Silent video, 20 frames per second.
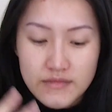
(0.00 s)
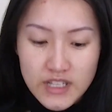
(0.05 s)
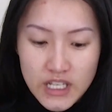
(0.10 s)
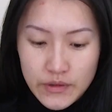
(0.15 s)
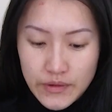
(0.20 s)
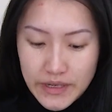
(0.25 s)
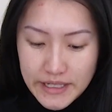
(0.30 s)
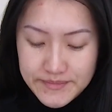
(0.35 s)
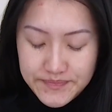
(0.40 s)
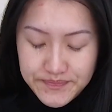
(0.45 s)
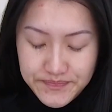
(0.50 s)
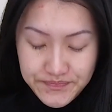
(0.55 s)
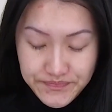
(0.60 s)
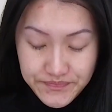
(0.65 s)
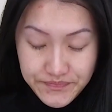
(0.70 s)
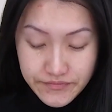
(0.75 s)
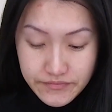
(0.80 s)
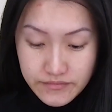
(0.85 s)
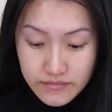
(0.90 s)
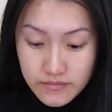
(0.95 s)
Anyway,
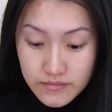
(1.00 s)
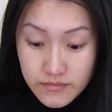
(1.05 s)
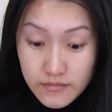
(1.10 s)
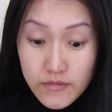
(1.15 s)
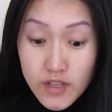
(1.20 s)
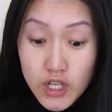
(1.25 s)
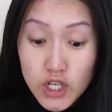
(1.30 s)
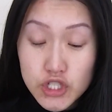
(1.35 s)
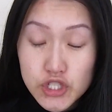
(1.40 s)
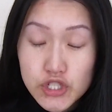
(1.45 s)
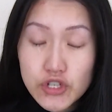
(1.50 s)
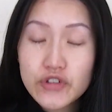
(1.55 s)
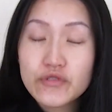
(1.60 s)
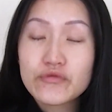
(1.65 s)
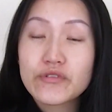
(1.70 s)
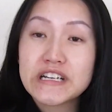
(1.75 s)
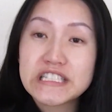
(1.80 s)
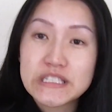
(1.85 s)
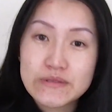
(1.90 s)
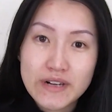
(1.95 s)
so the
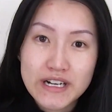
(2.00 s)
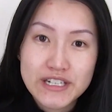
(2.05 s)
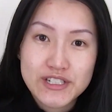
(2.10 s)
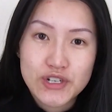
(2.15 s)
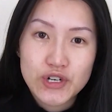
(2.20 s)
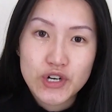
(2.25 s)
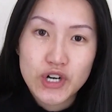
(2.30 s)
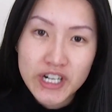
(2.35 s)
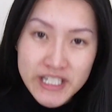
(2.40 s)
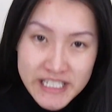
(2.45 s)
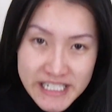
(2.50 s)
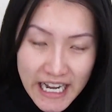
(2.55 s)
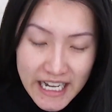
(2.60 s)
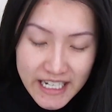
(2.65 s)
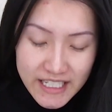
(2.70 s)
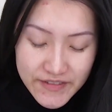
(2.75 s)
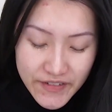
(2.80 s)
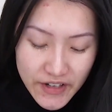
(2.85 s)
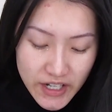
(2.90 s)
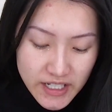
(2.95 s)
reason why I do
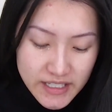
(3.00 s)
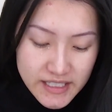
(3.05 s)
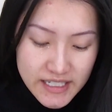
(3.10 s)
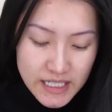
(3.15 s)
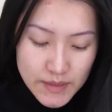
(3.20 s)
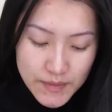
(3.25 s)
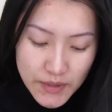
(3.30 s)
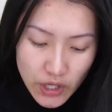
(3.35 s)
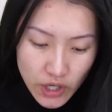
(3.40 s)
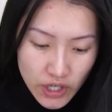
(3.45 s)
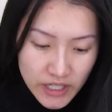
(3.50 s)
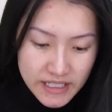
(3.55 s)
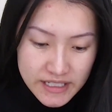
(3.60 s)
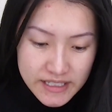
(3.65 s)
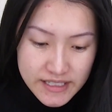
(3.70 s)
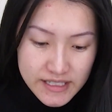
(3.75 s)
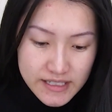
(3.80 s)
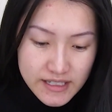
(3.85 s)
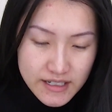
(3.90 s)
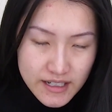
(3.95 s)
contacts first is
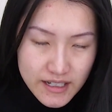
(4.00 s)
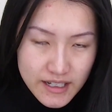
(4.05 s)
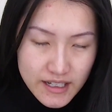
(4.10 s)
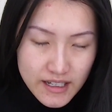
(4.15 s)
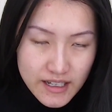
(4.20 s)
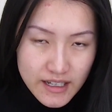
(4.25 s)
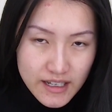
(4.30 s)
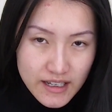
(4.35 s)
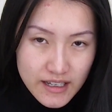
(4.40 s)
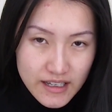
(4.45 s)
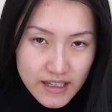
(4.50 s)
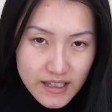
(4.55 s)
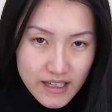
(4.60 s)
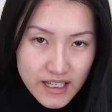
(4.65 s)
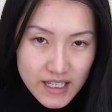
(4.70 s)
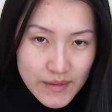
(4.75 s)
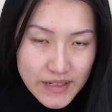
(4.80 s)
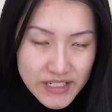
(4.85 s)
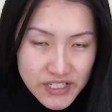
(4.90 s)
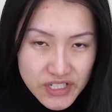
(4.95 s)
because
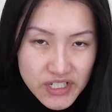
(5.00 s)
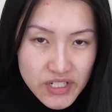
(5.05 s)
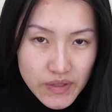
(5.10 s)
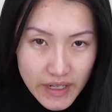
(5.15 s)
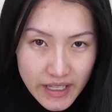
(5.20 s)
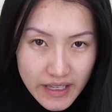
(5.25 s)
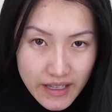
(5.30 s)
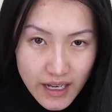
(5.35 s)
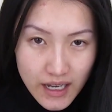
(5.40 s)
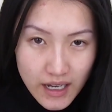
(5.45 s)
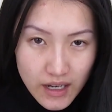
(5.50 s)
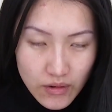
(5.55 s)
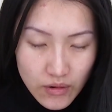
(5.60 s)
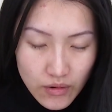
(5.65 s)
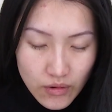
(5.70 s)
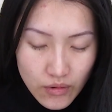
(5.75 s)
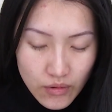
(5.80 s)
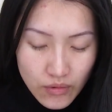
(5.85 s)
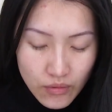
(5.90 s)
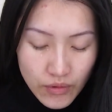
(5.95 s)
imagine doing that
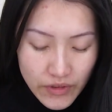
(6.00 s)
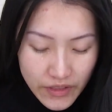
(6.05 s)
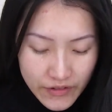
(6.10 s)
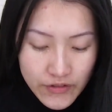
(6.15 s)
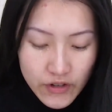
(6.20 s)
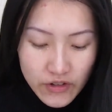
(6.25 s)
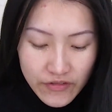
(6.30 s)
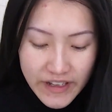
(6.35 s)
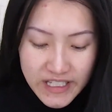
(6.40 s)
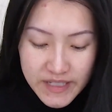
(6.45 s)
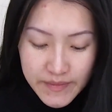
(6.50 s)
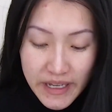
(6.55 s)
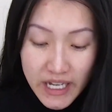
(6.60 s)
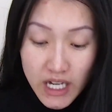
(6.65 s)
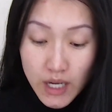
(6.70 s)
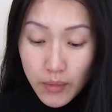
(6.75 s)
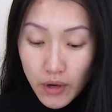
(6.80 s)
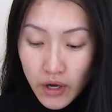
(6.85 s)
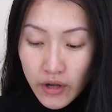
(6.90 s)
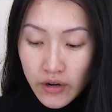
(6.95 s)
with a full face of
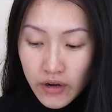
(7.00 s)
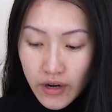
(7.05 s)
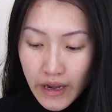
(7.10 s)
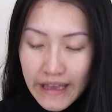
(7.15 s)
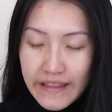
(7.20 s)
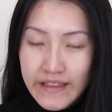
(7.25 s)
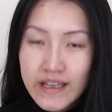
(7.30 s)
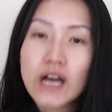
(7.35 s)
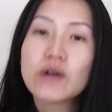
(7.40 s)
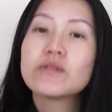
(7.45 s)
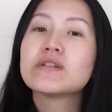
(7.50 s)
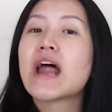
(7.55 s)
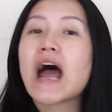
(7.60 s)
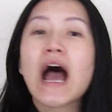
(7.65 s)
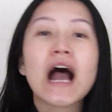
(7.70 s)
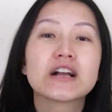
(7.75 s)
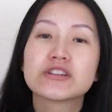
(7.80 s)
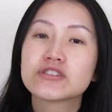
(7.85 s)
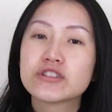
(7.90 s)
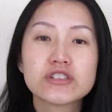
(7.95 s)
makeup on. I think I would
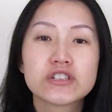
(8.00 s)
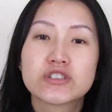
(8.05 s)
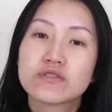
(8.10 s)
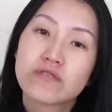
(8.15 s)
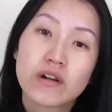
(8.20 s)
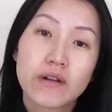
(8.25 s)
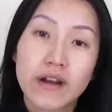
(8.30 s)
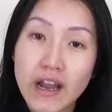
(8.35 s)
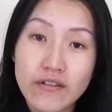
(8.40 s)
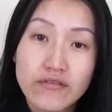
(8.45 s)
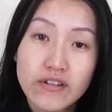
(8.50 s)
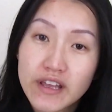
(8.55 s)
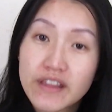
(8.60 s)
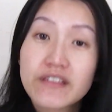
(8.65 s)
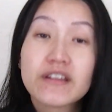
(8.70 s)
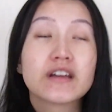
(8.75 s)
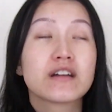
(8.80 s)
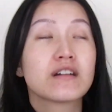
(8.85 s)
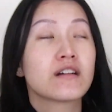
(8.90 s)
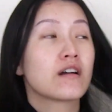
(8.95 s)
actually just ruin
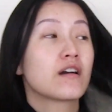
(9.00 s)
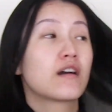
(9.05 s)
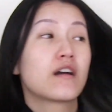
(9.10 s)
everything.